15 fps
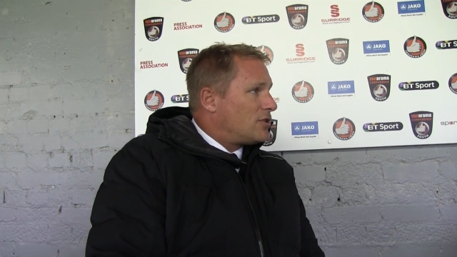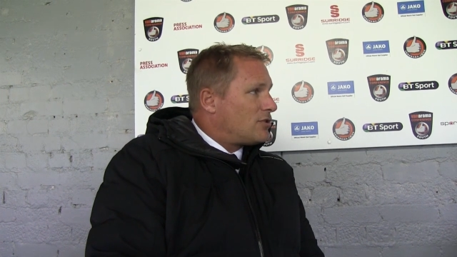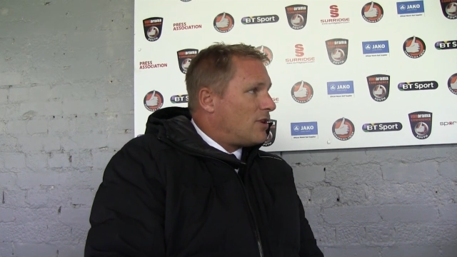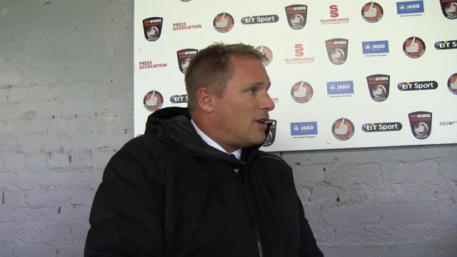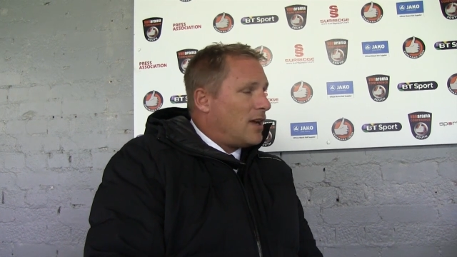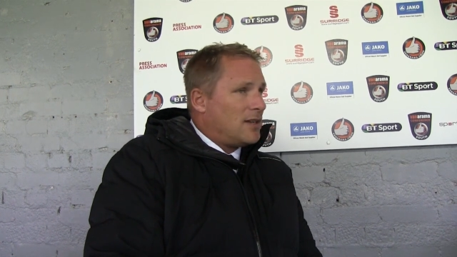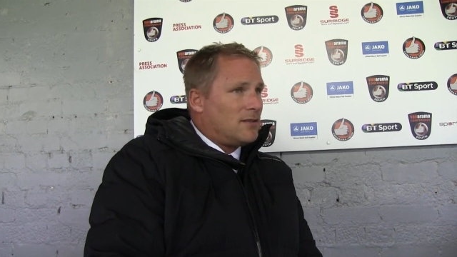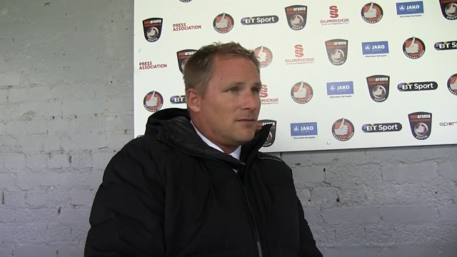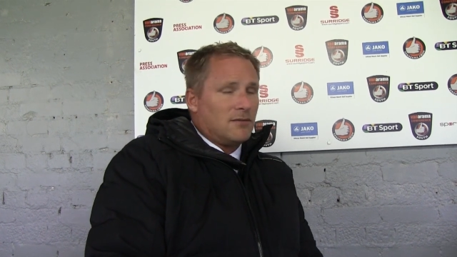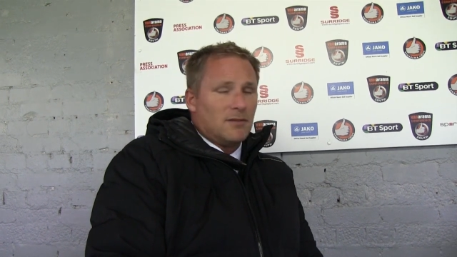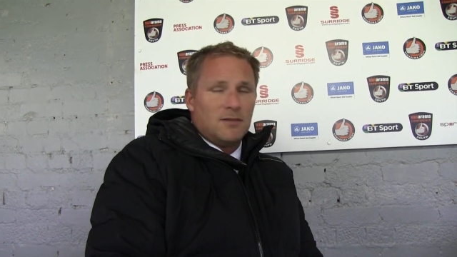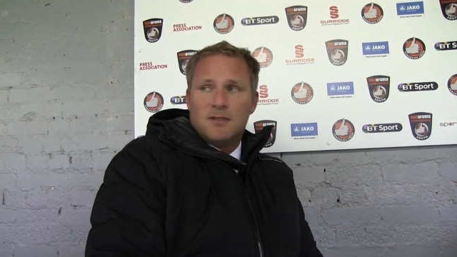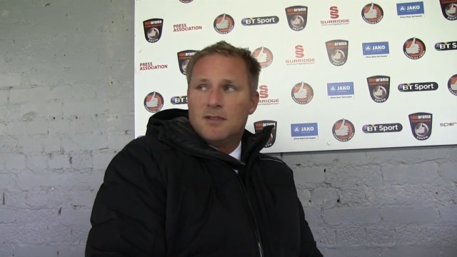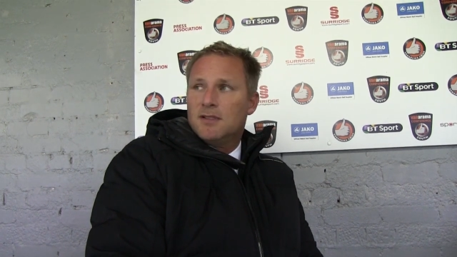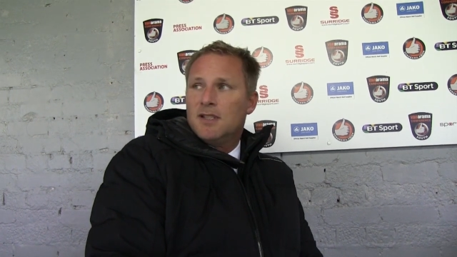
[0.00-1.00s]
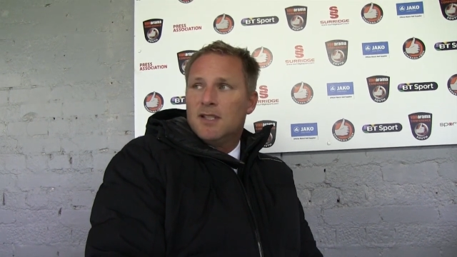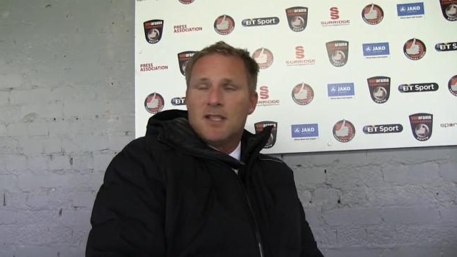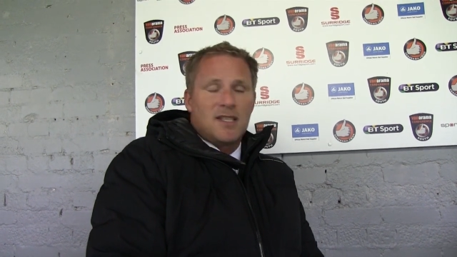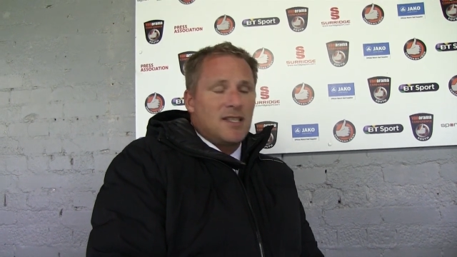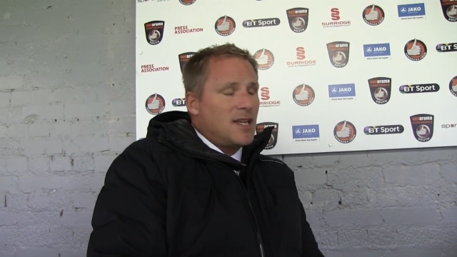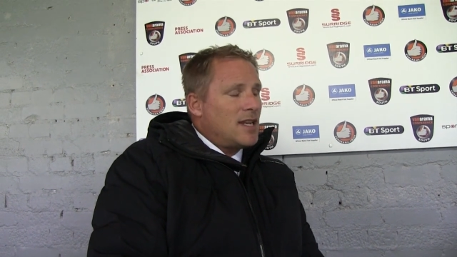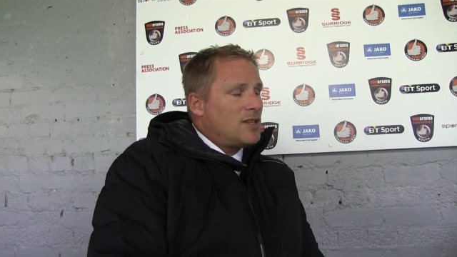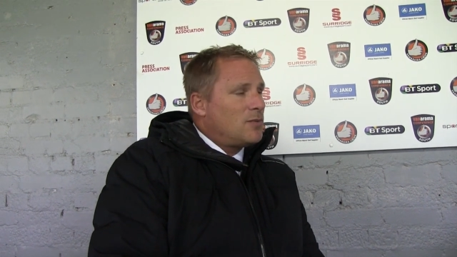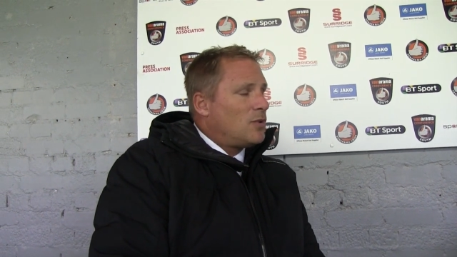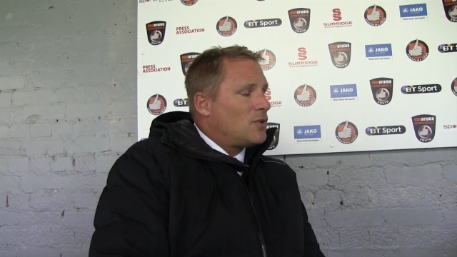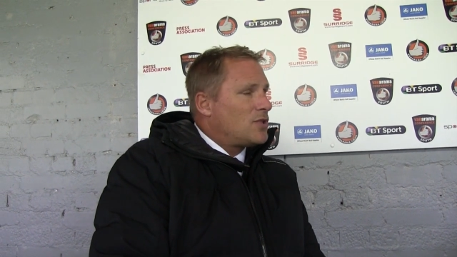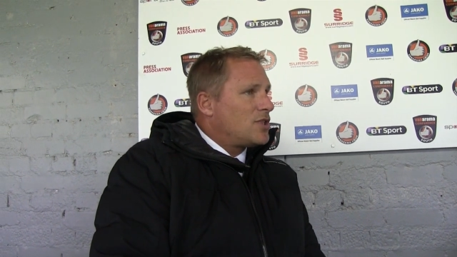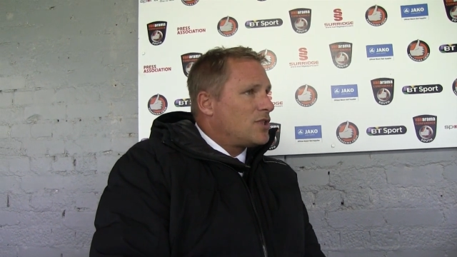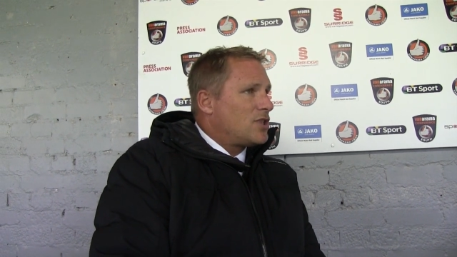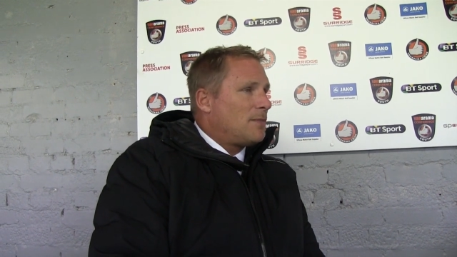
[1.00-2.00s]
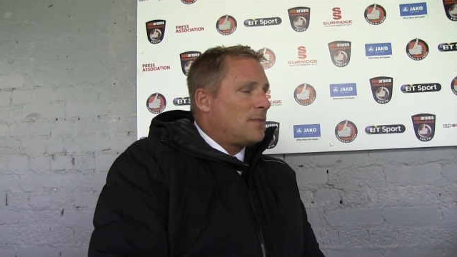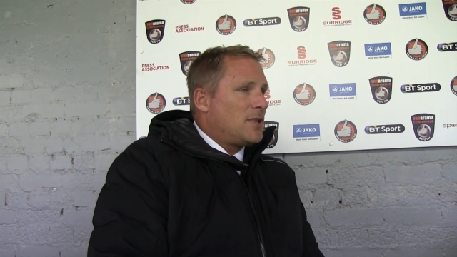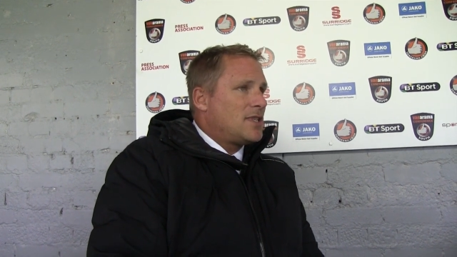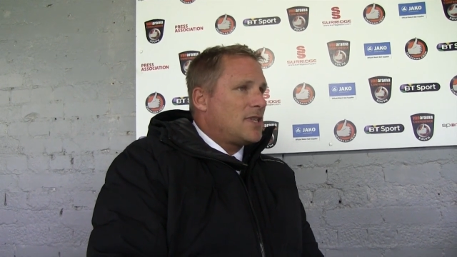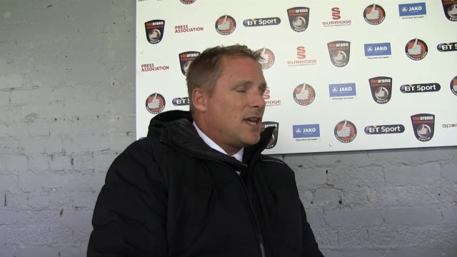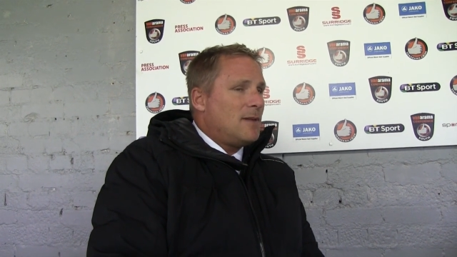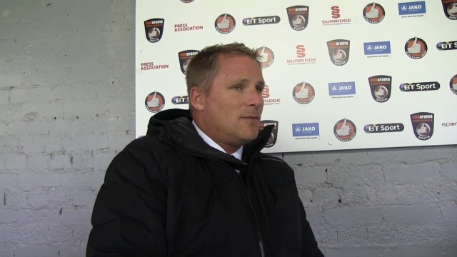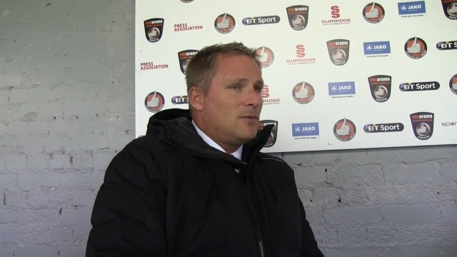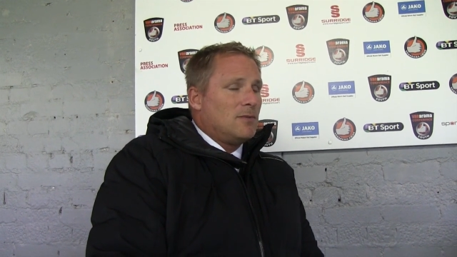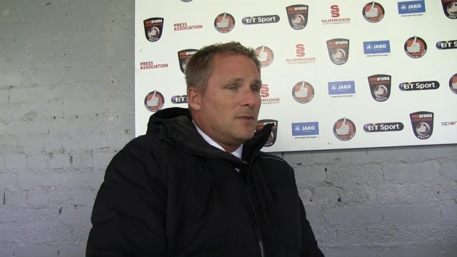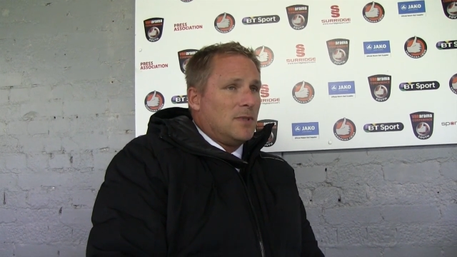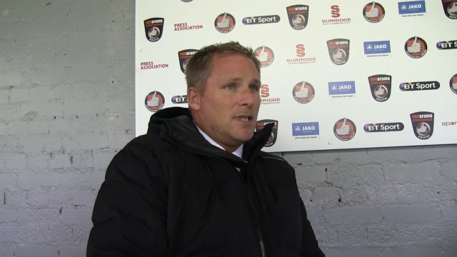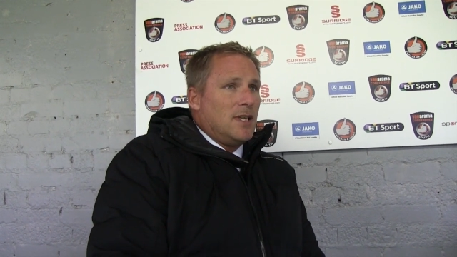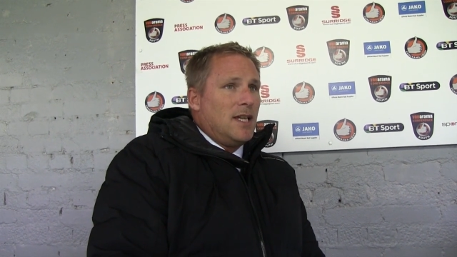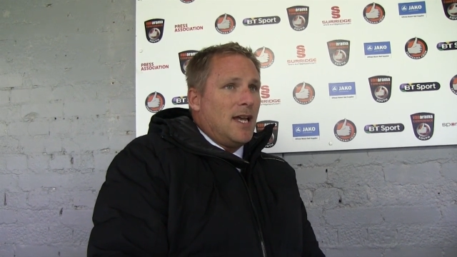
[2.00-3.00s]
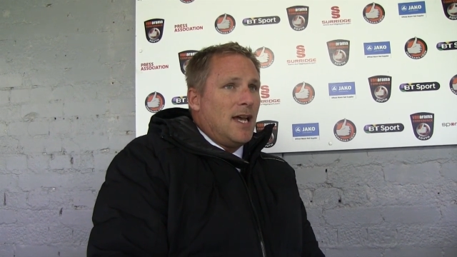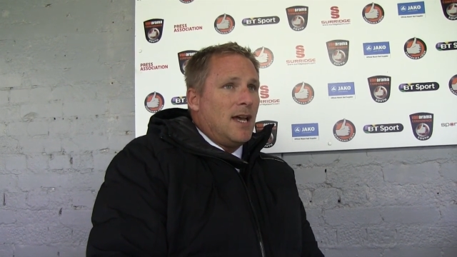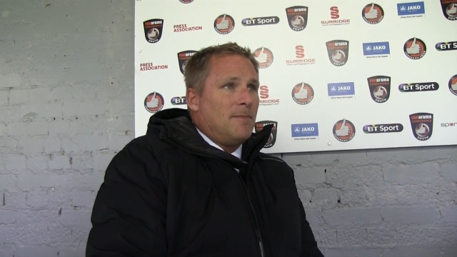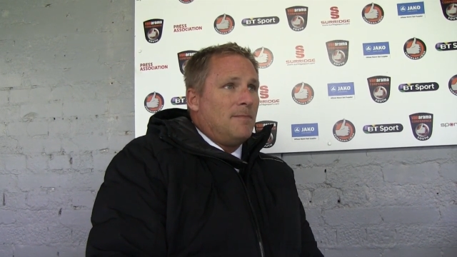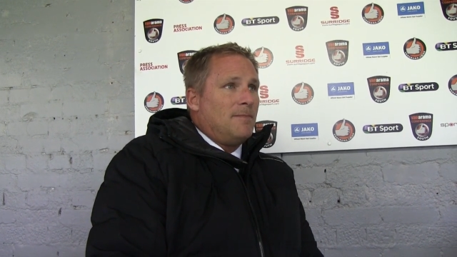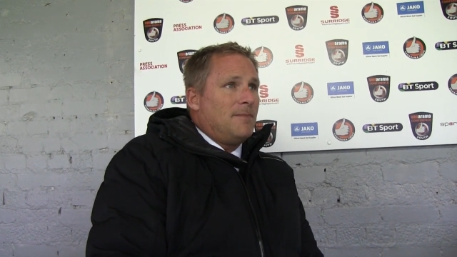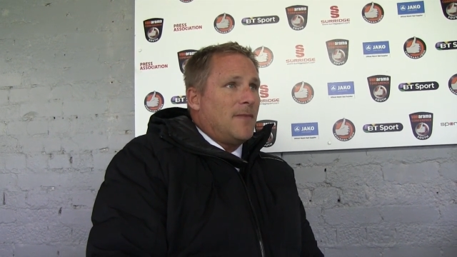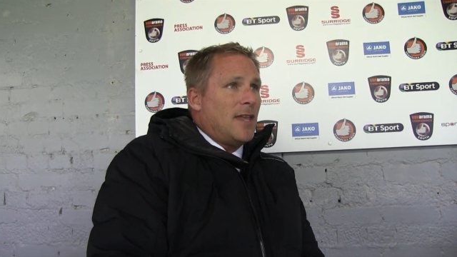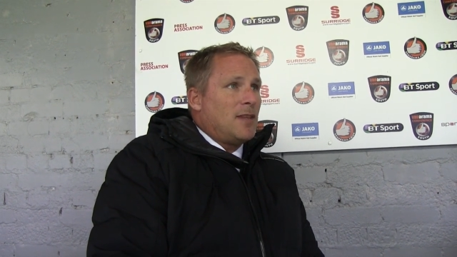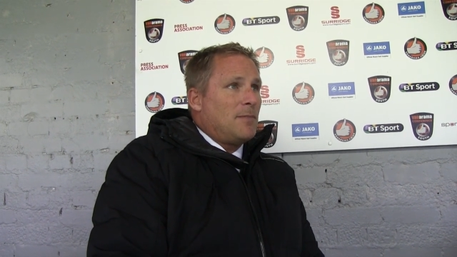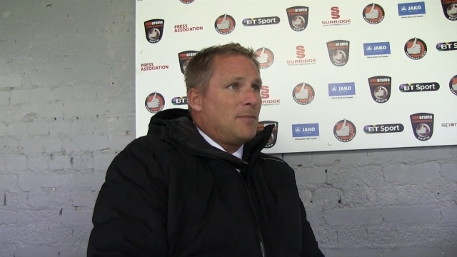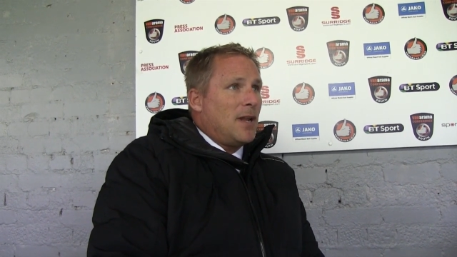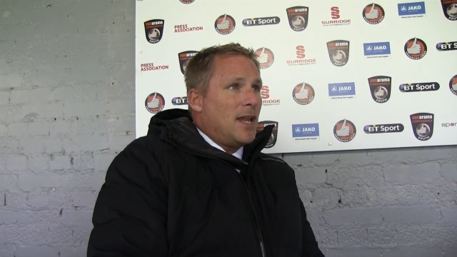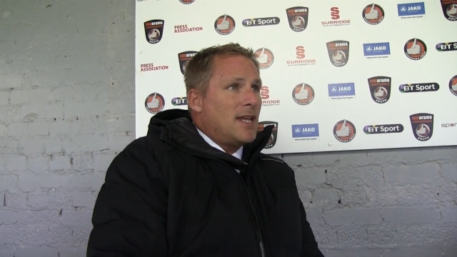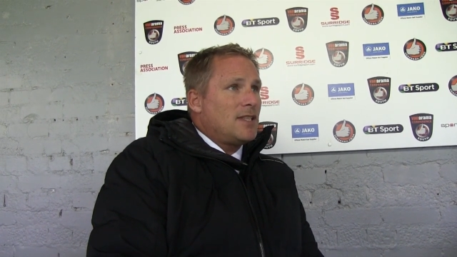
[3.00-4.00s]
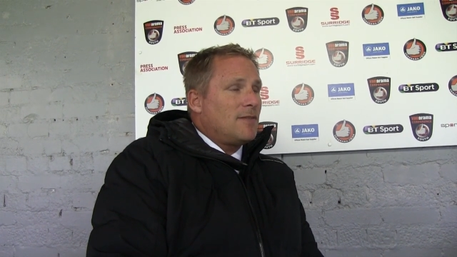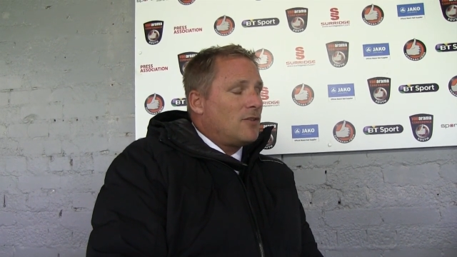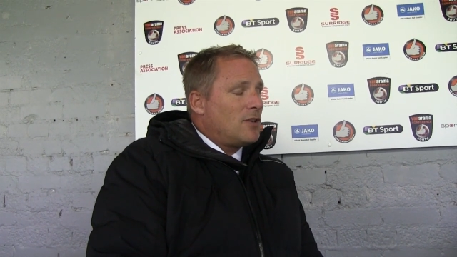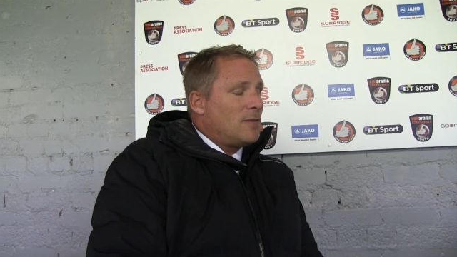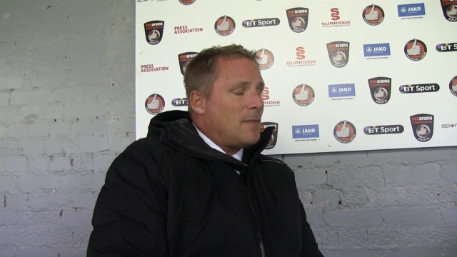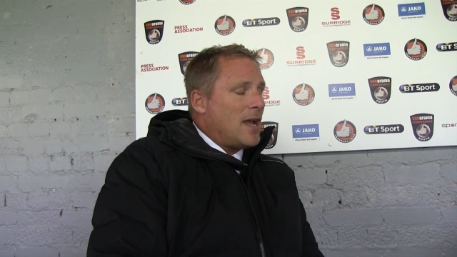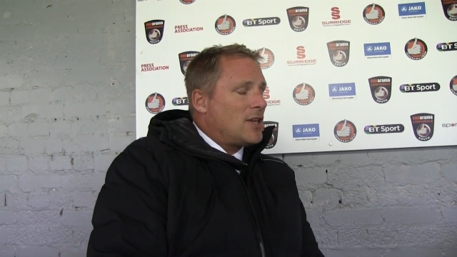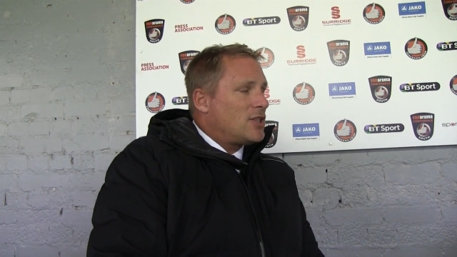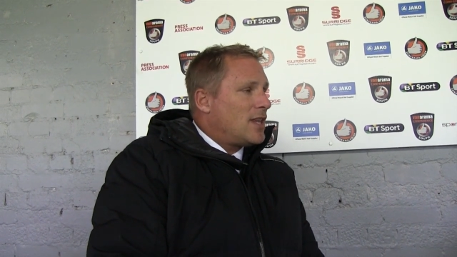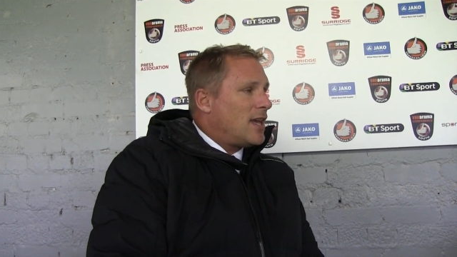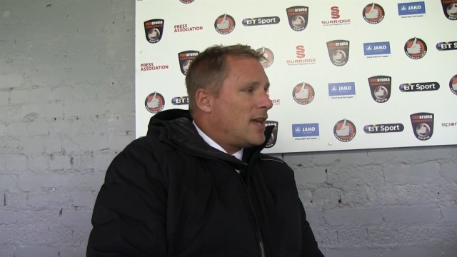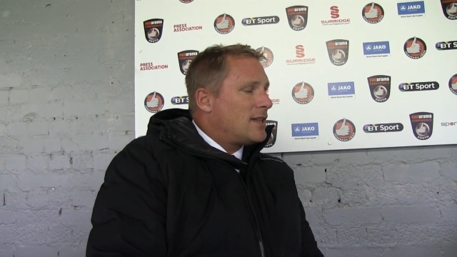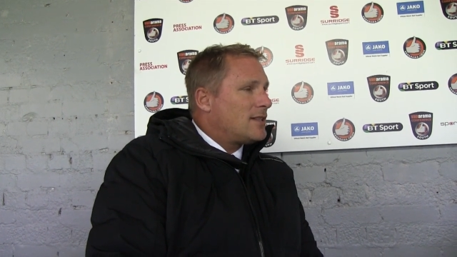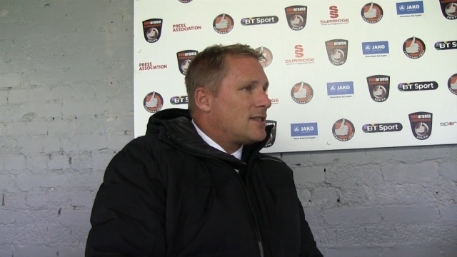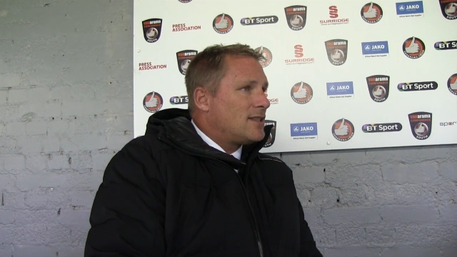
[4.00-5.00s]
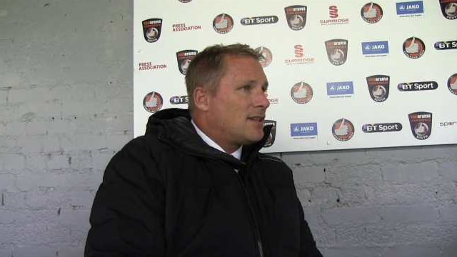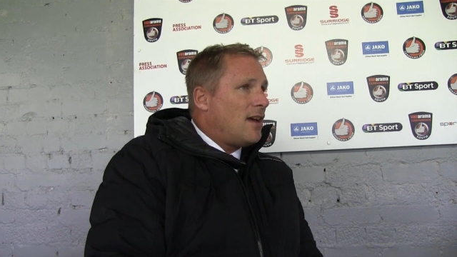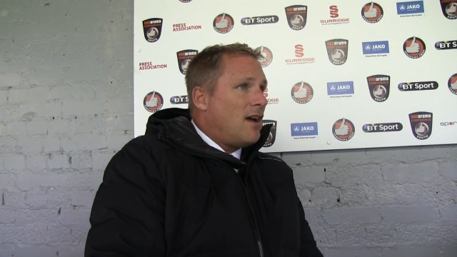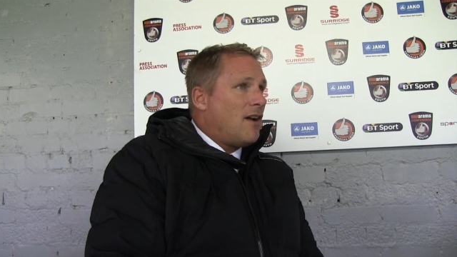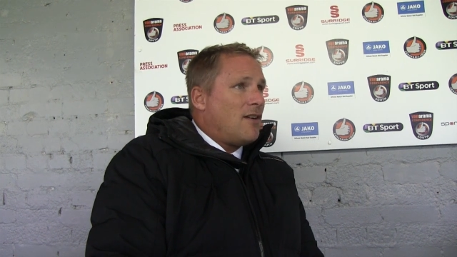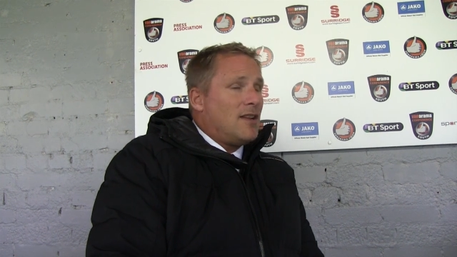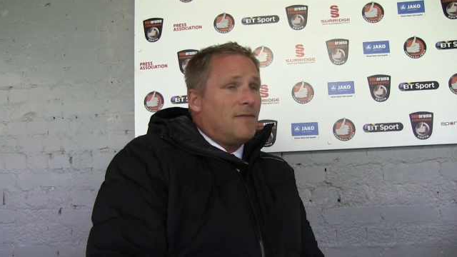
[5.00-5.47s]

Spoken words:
to try and stay towards the top of the table, And the players have got to match that desire.